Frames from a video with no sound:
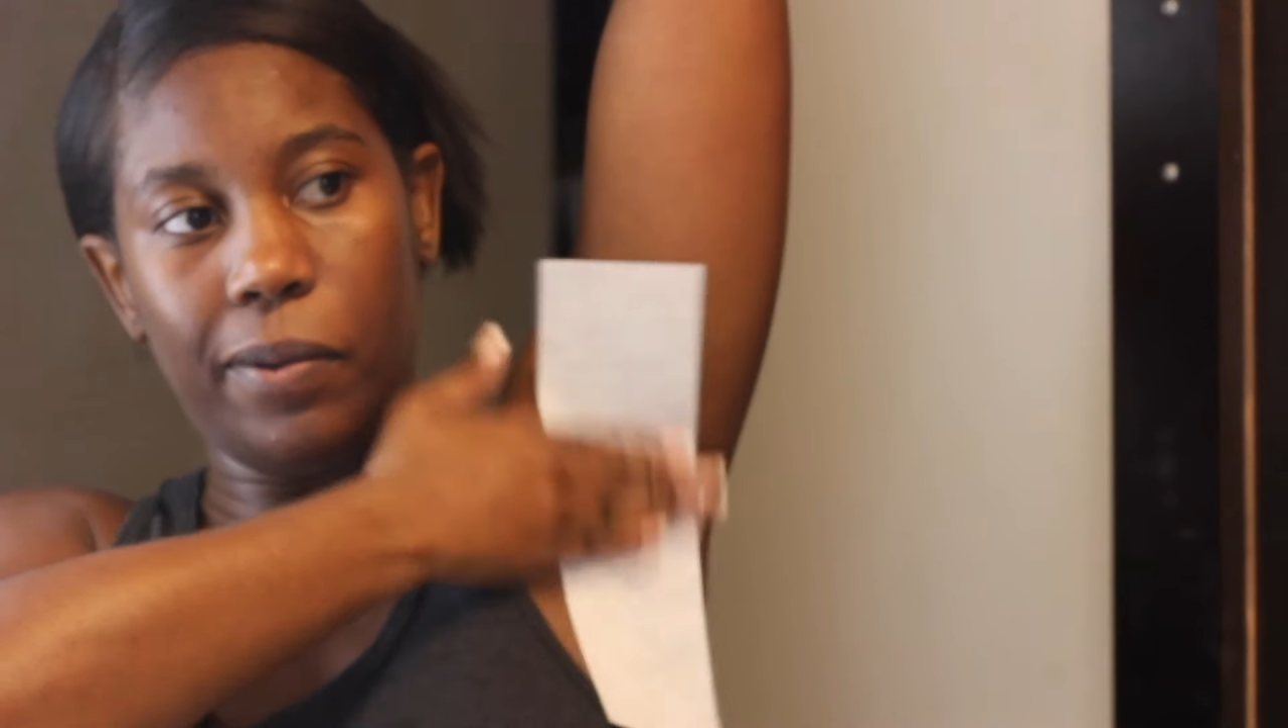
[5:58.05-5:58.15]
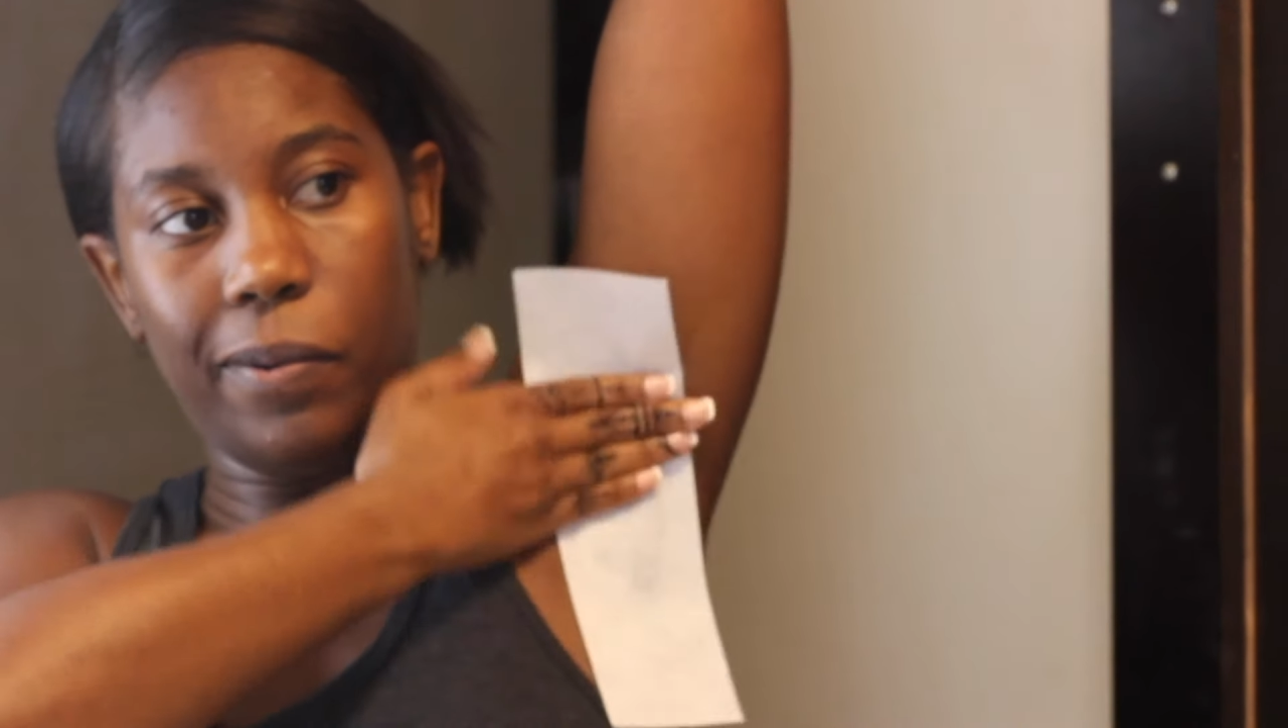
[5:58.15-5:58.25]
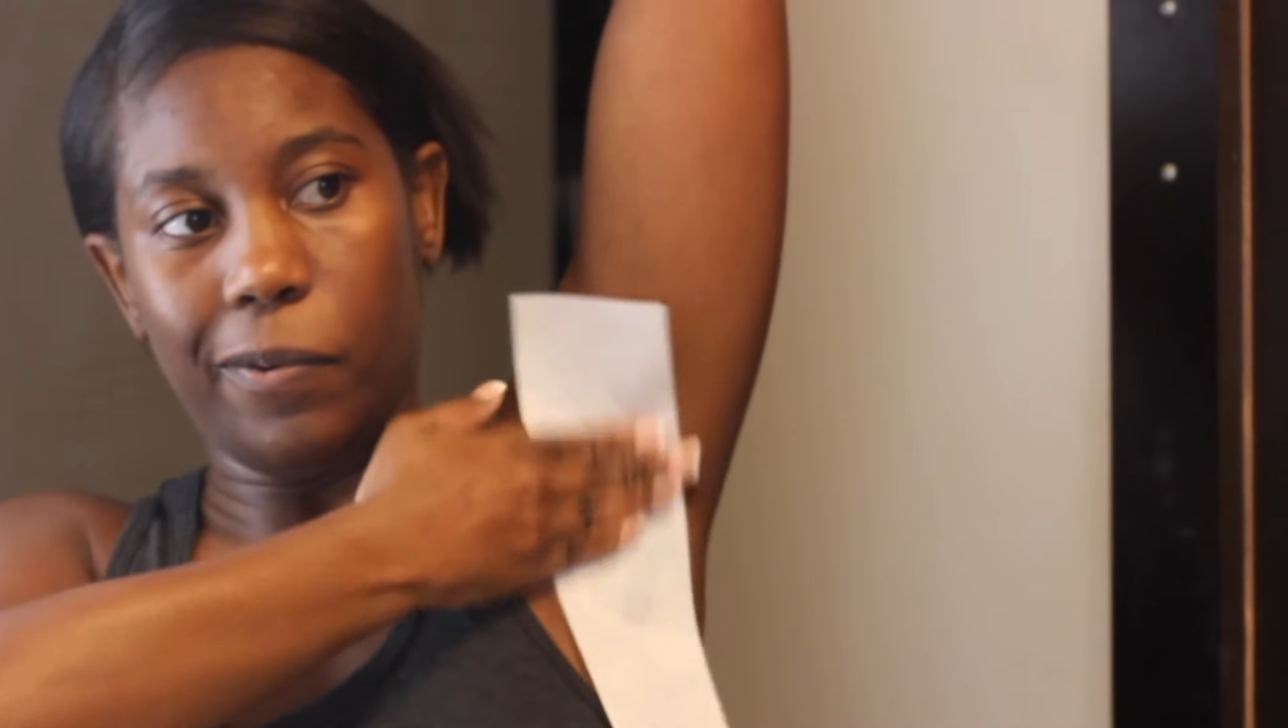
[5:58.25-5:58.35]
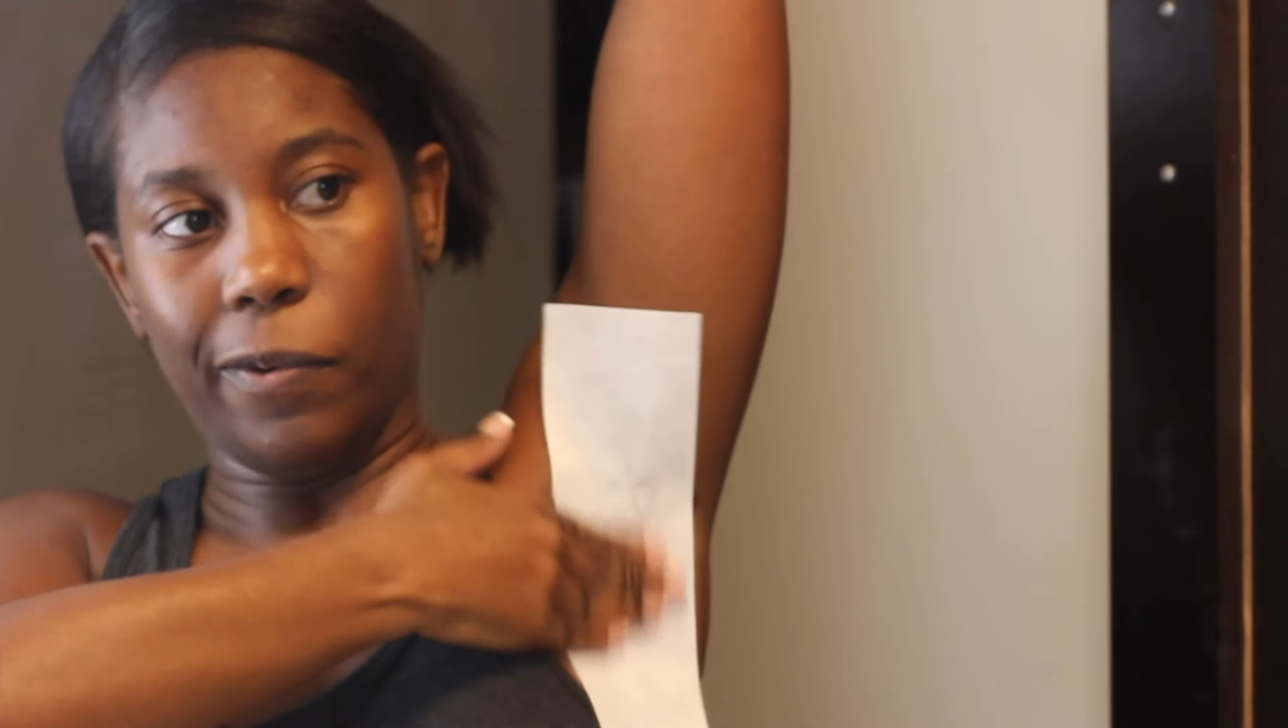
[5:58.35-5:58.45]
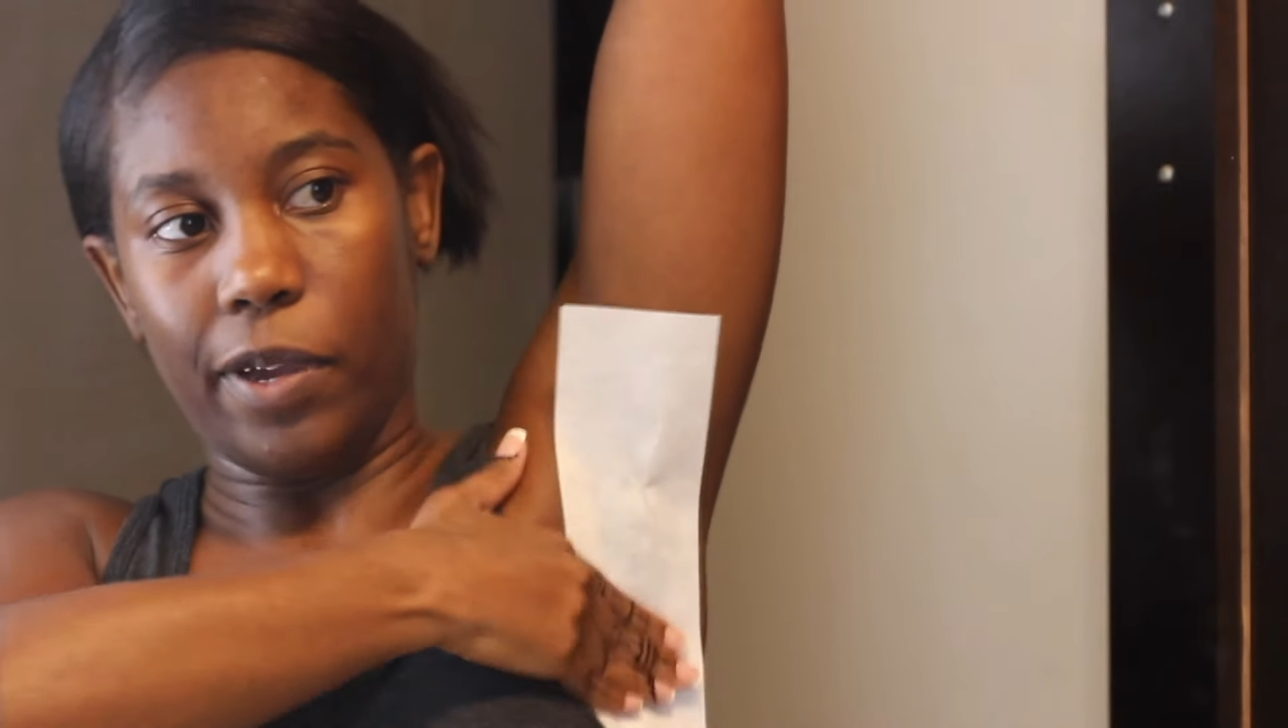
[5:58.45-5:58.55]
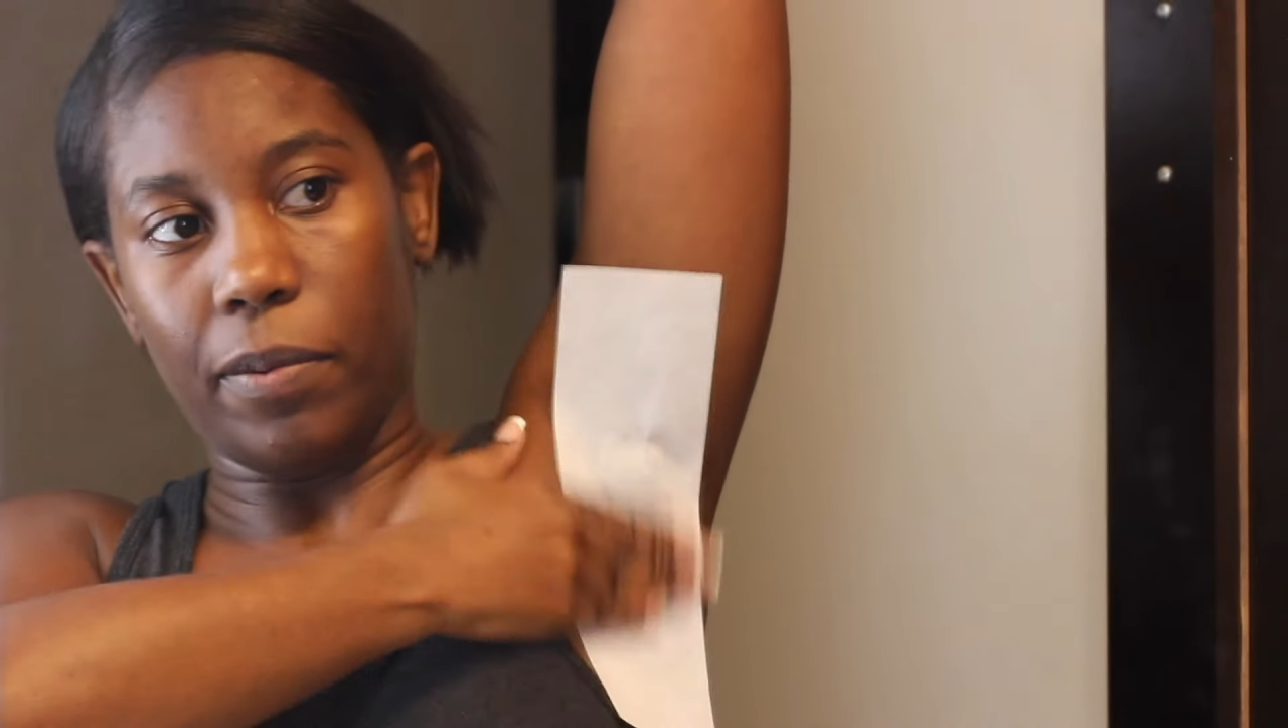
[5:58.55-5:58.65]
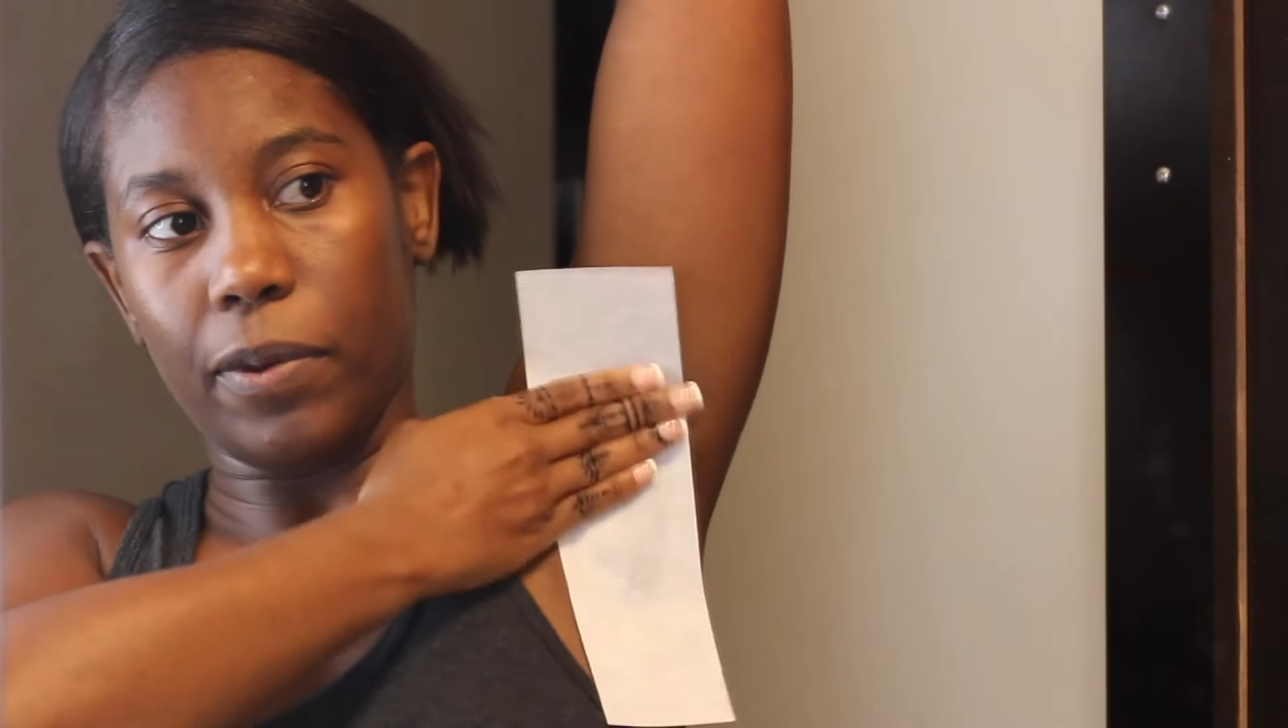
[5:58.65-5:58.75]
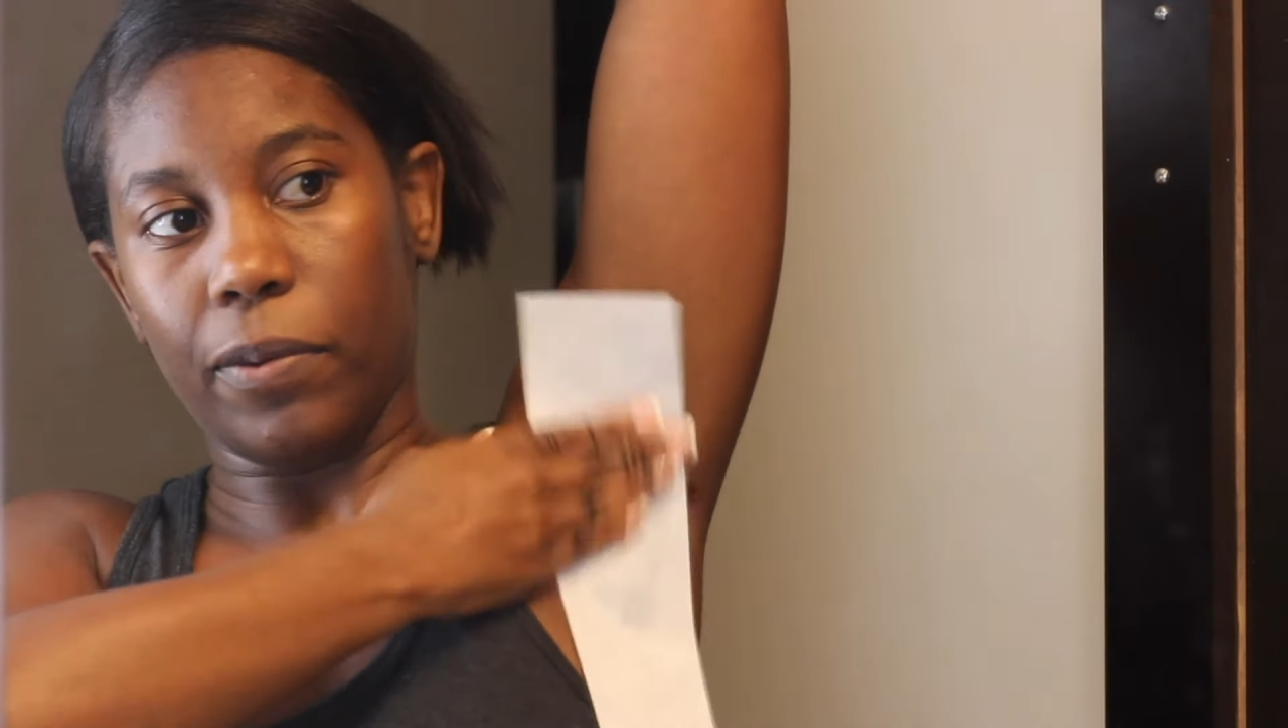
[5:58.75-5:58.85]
rub it